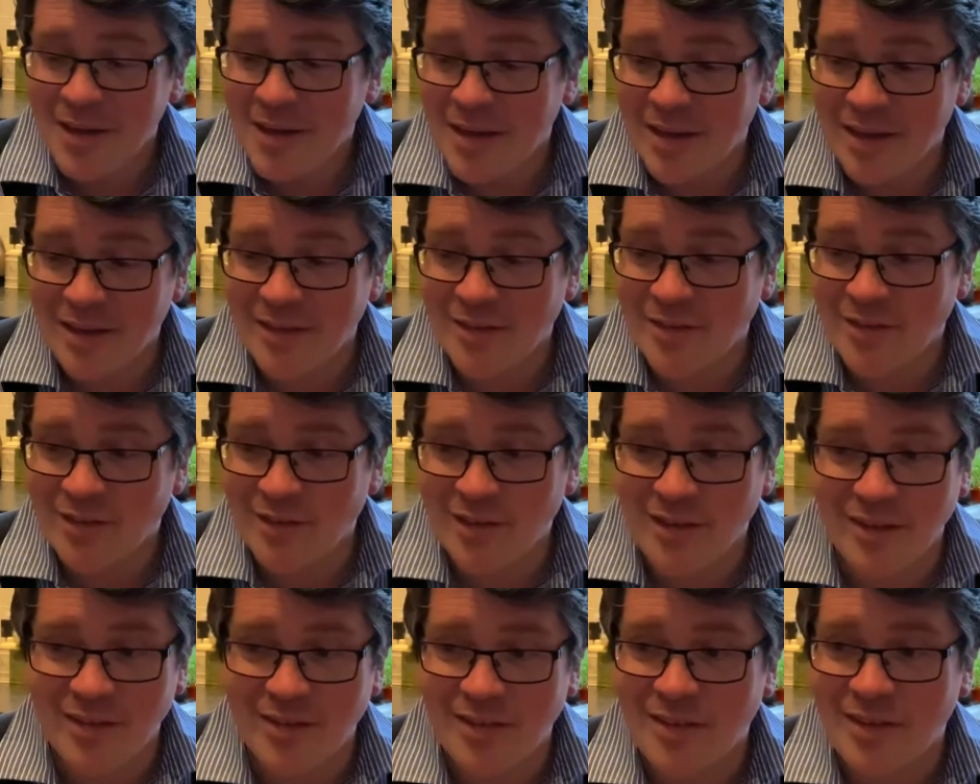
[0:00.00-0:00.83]
The
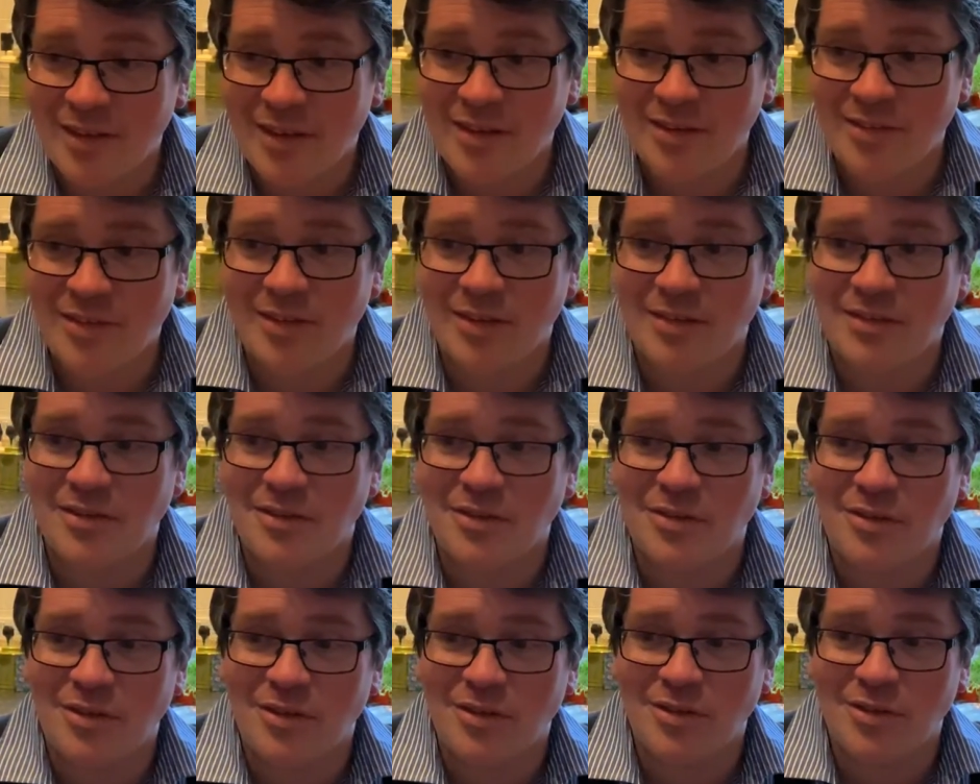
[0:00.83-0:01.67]

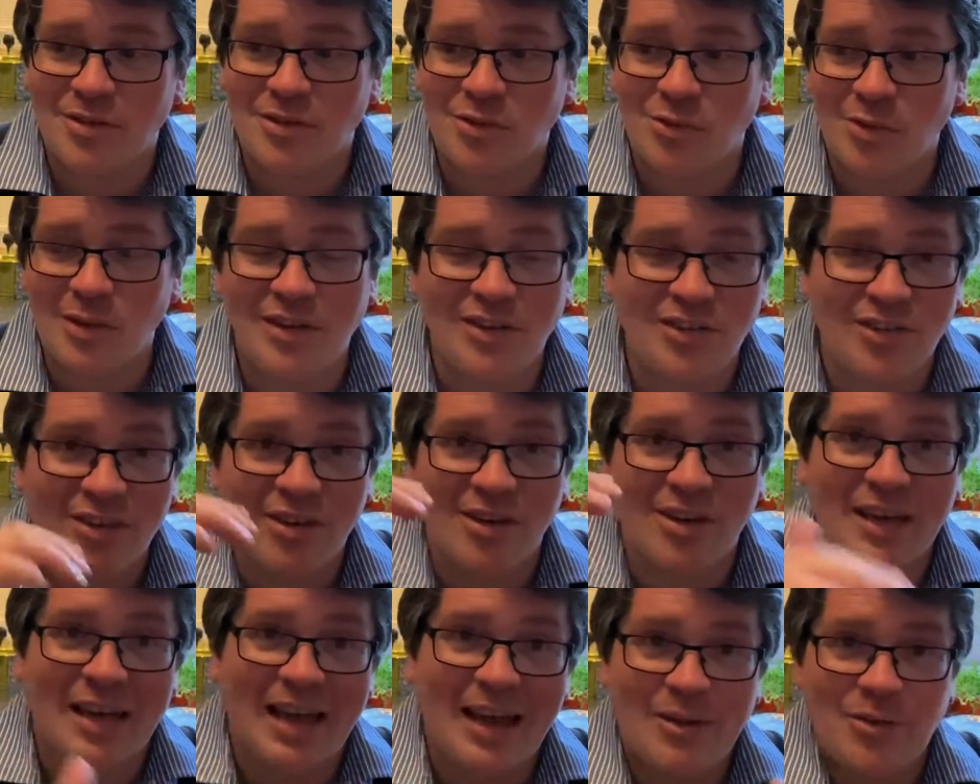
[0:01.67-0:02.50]
sweetness is
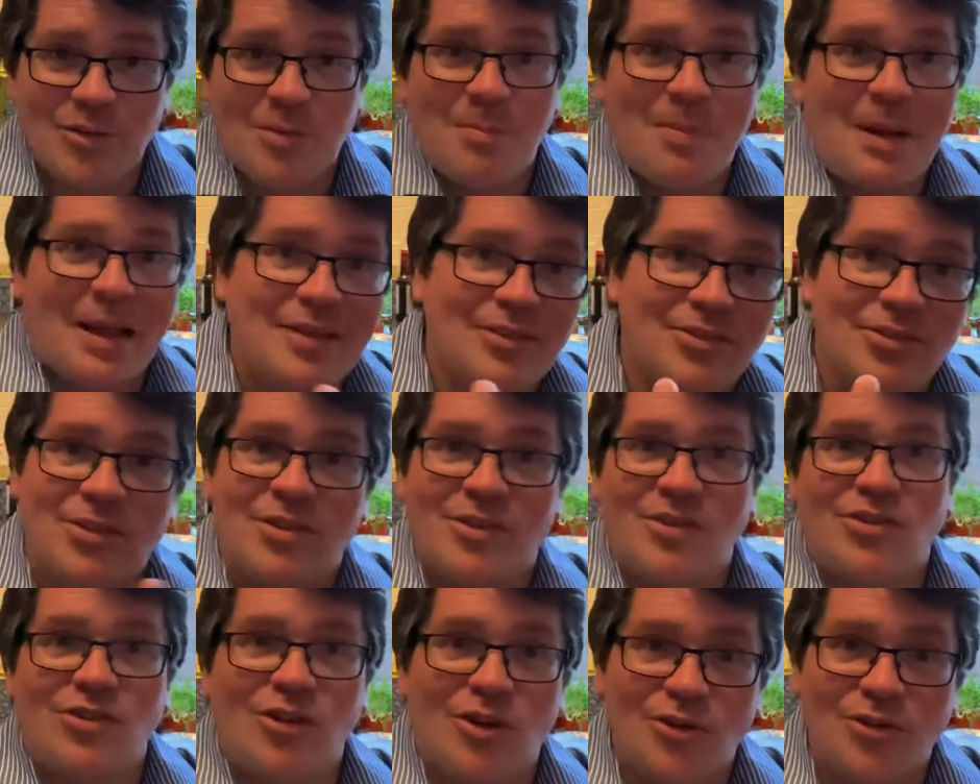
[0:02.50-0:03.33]
going to counterbalance
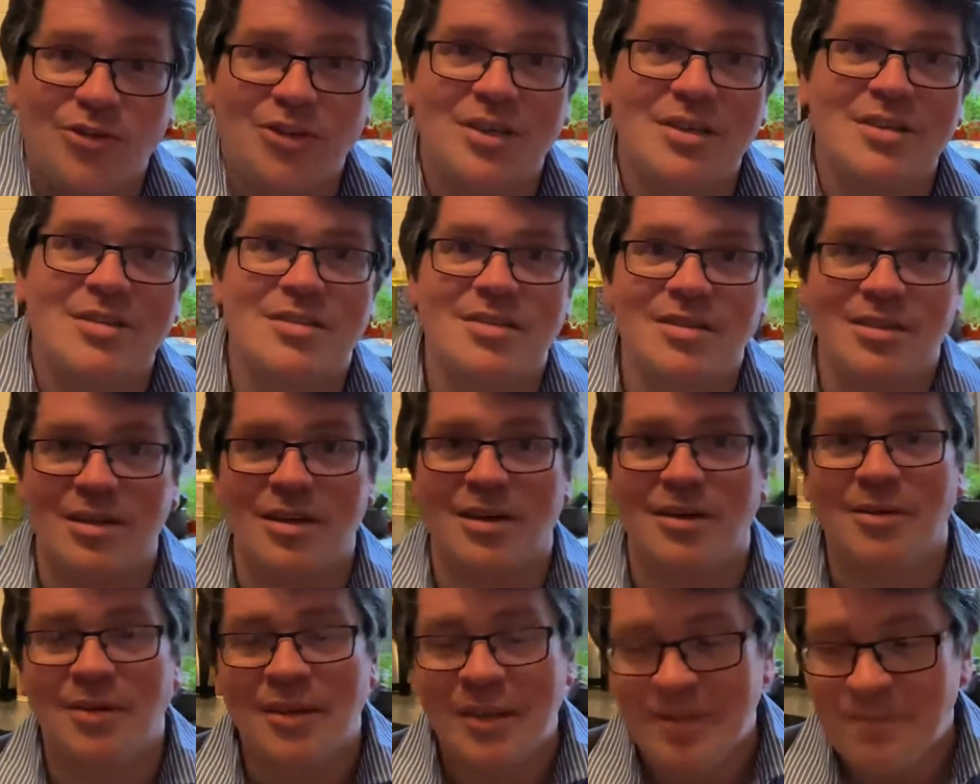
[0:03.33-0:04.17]
the saltiness,
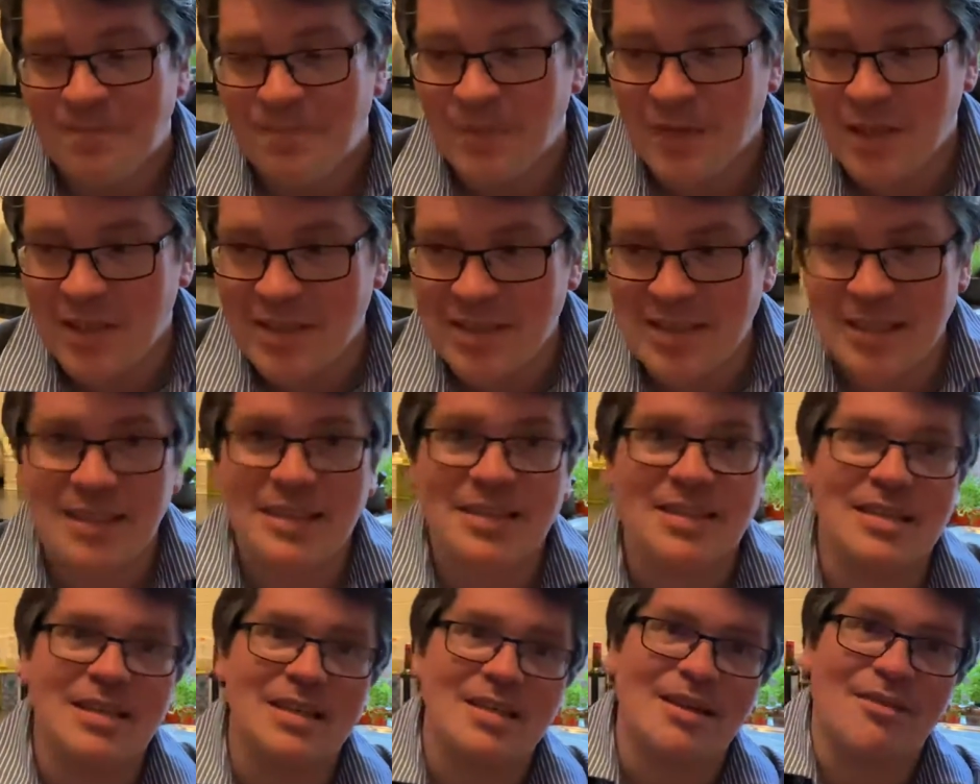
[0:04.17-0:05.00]
the
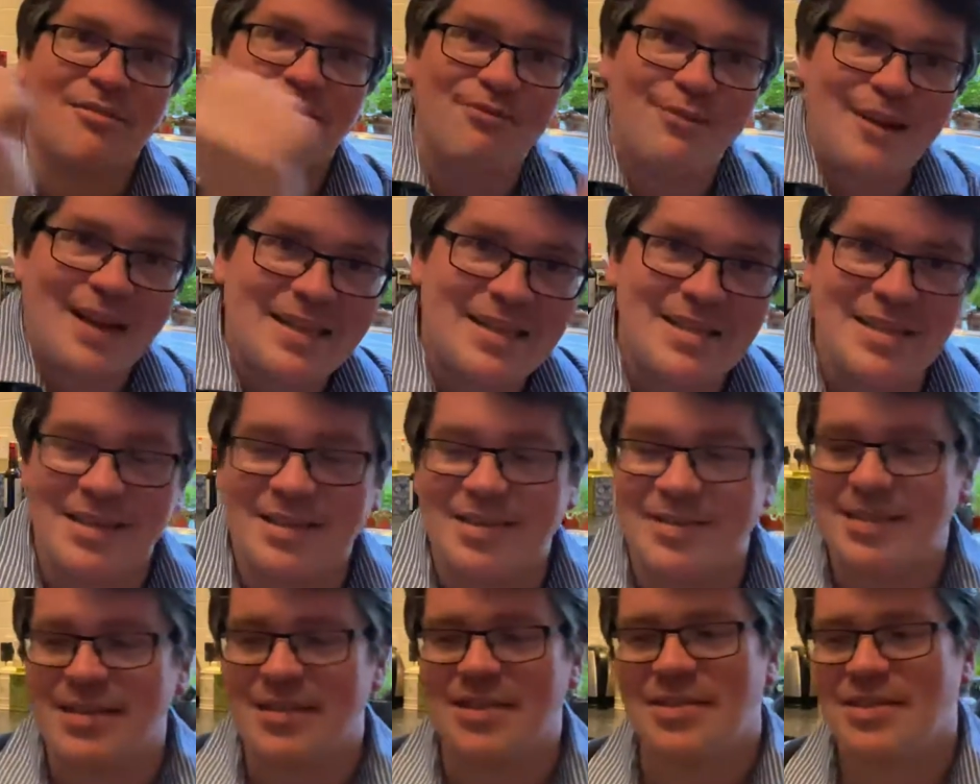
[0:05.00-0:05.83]
acidity, the
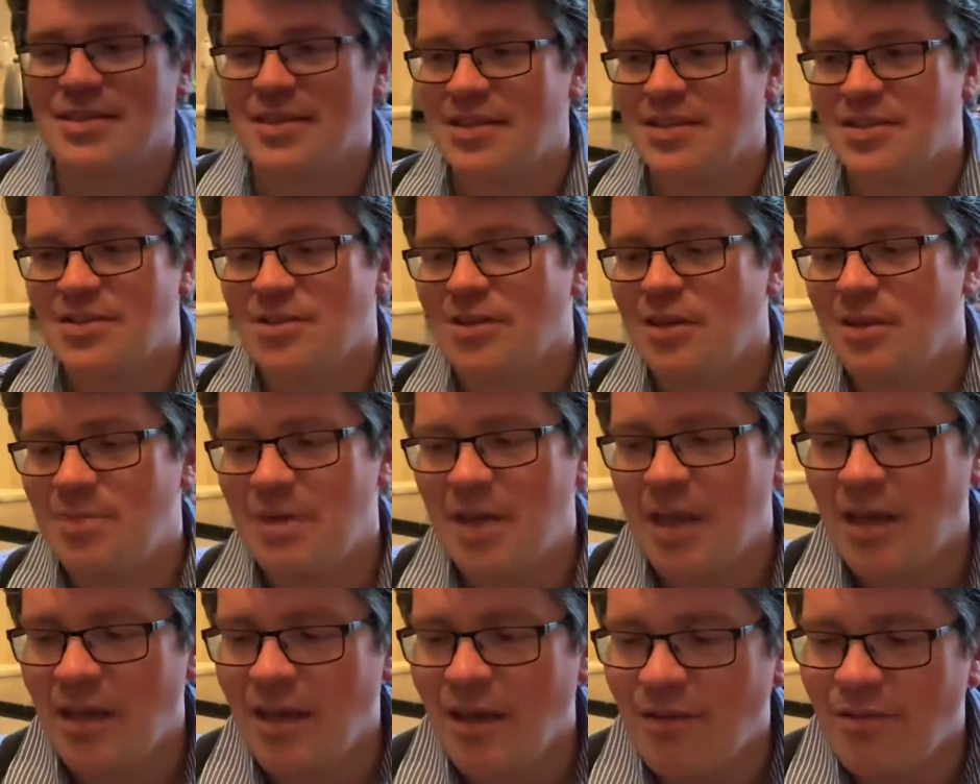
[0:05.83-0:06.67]
fattiness. It's going to
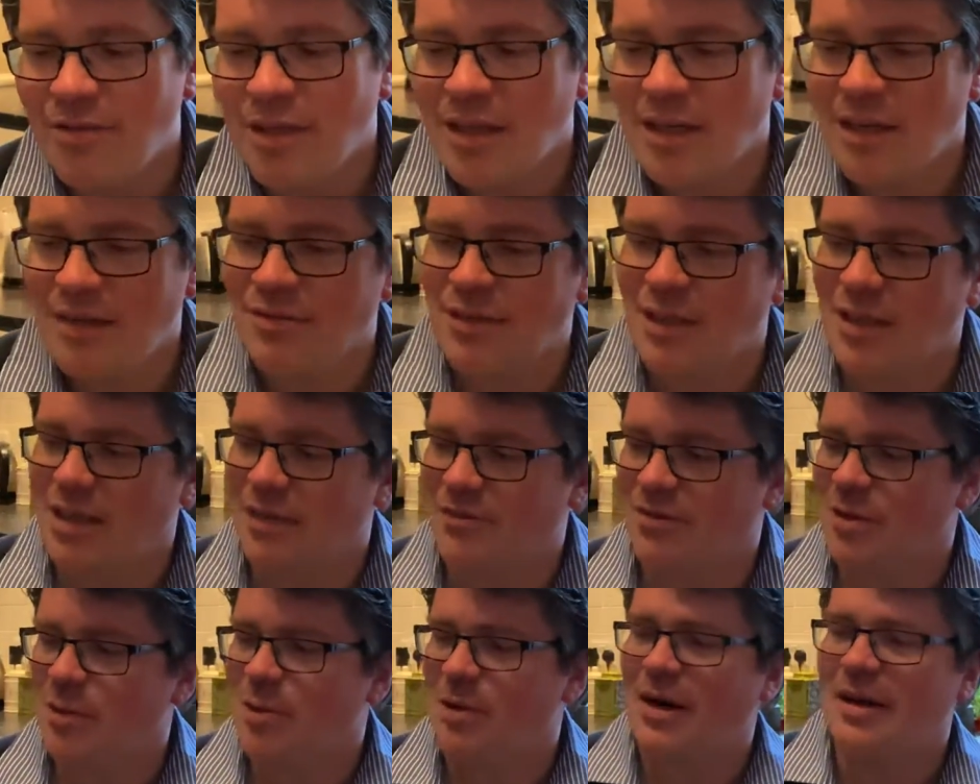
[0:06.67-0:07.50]
be a lovely, lovely,
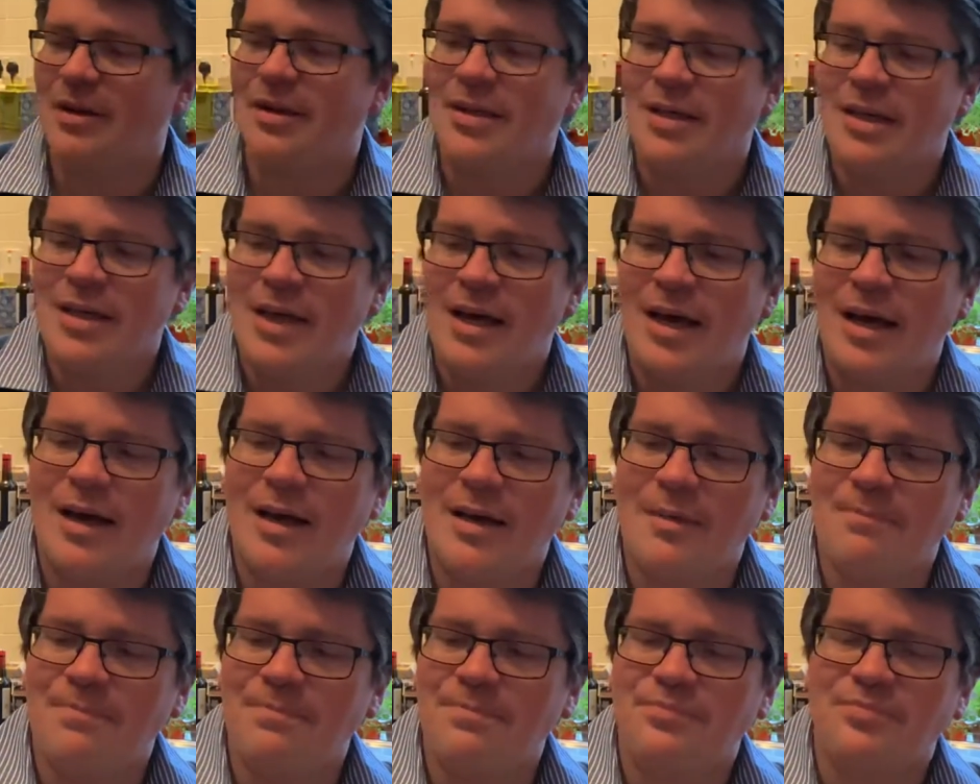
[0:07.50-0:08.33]
lovely wine.
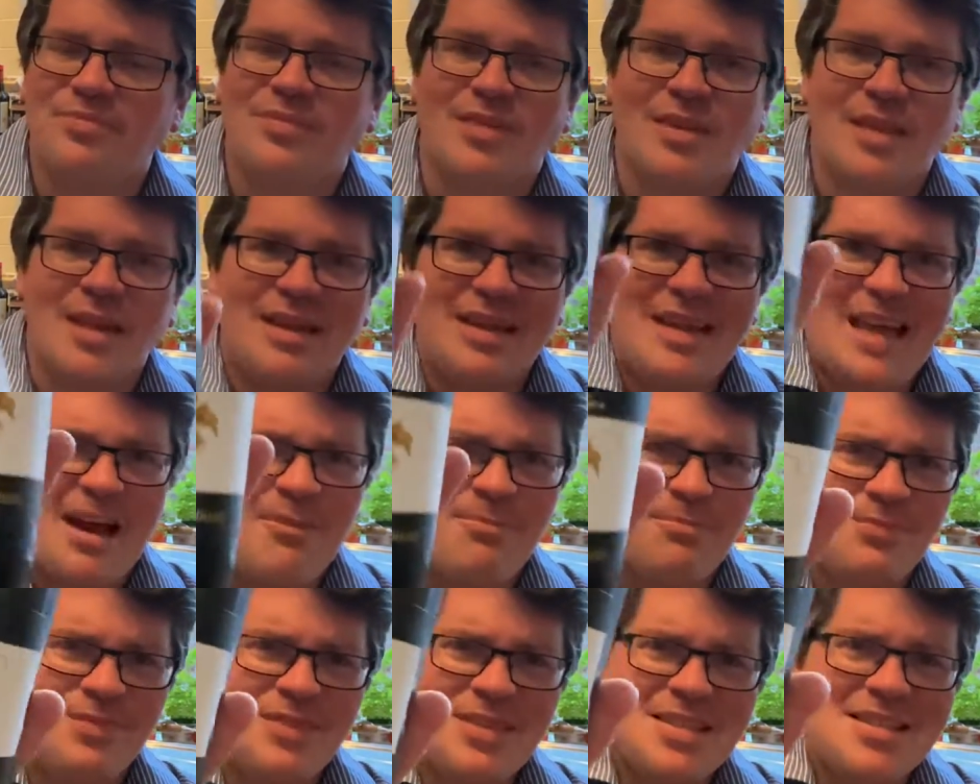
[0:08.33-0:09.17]

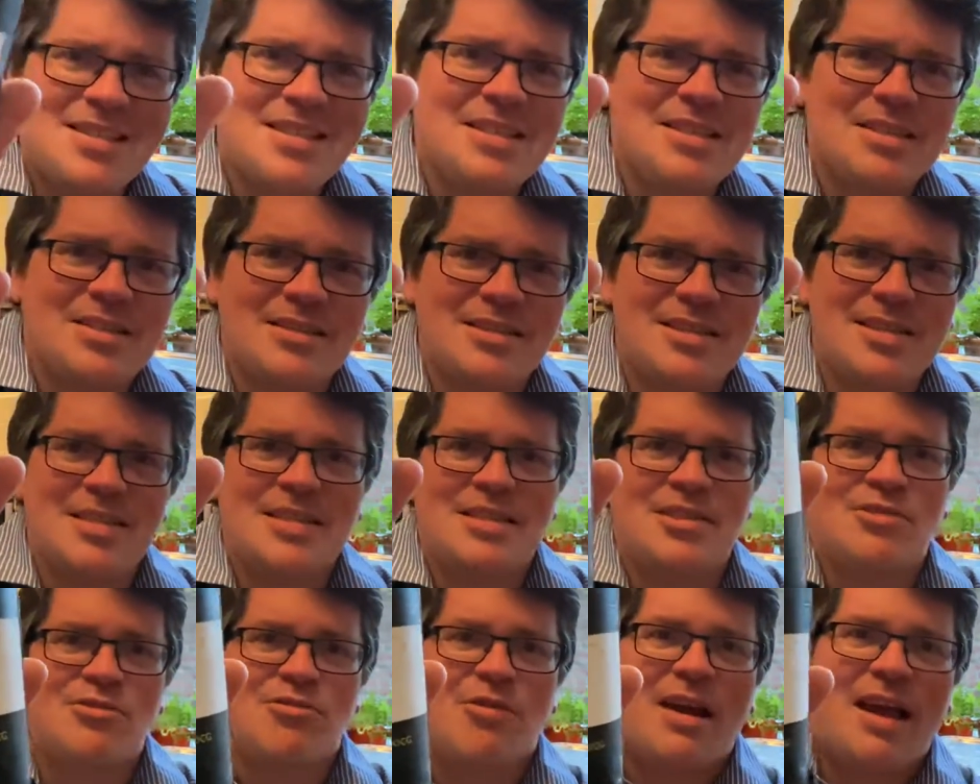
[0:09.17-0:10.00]
Yeah, this
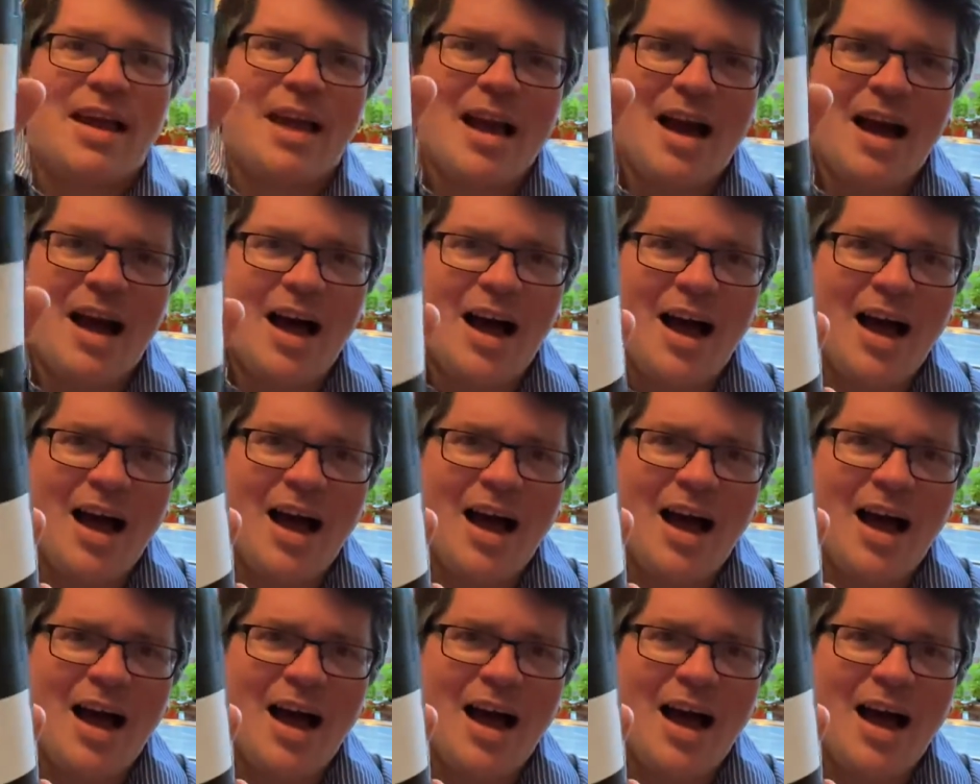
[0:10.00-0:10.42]
is great.